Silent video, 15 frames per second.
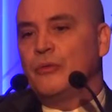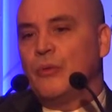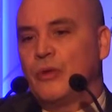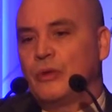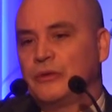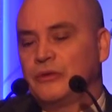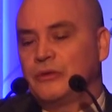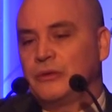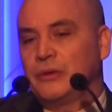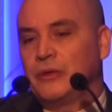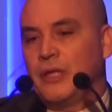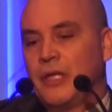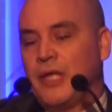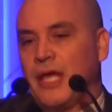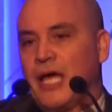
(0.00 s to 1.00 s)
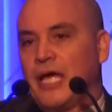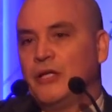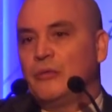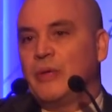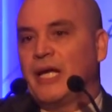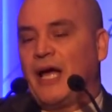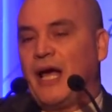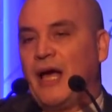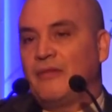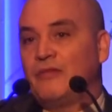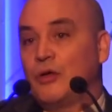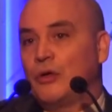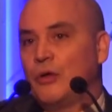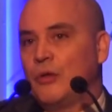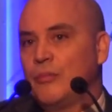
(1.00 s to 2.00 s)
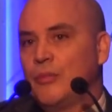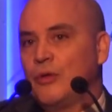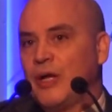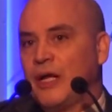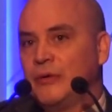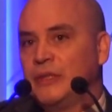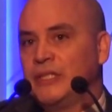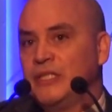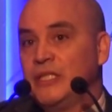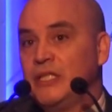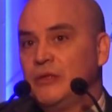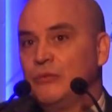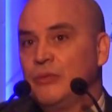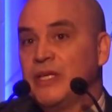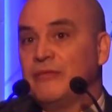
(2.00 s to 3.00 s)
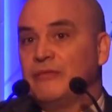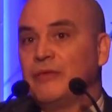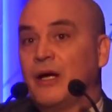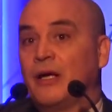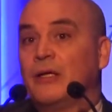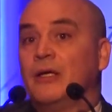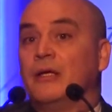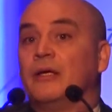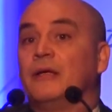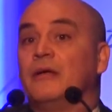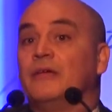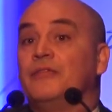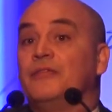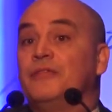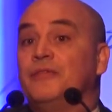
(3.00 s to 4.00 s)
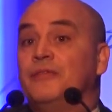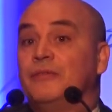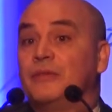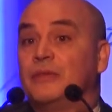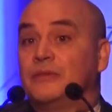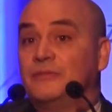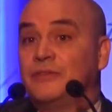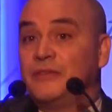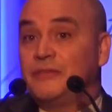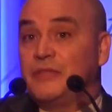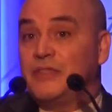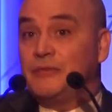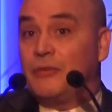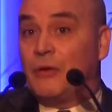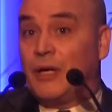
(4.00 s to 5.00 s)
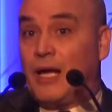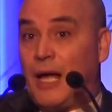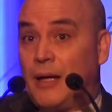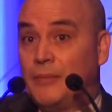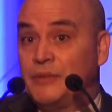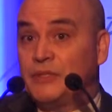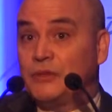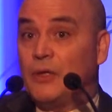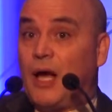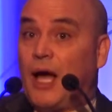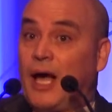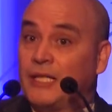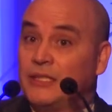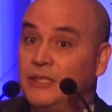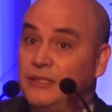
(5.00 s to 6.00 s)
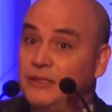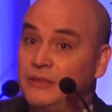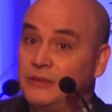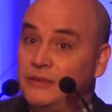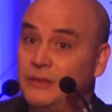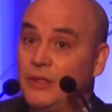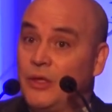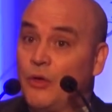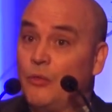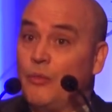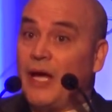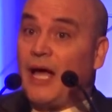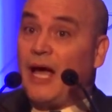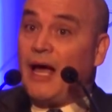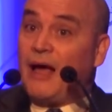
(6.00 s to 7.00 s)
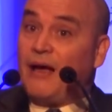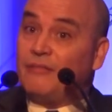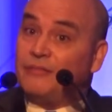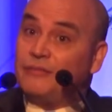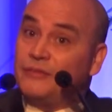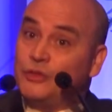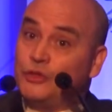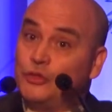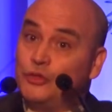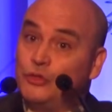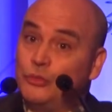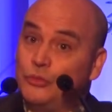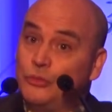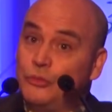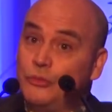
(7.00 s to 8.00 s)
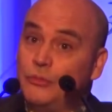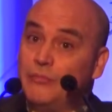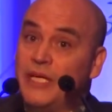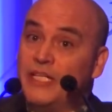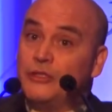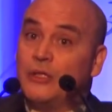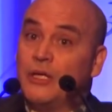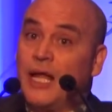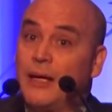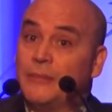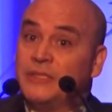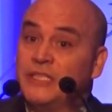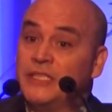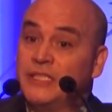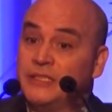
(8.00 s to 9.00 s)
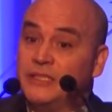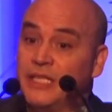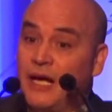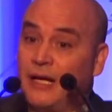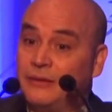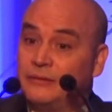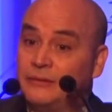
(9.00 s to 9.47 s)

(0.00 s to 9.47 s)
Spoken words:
world, and we have a global R&D with 54 labs. At least we have 2 major labs in India.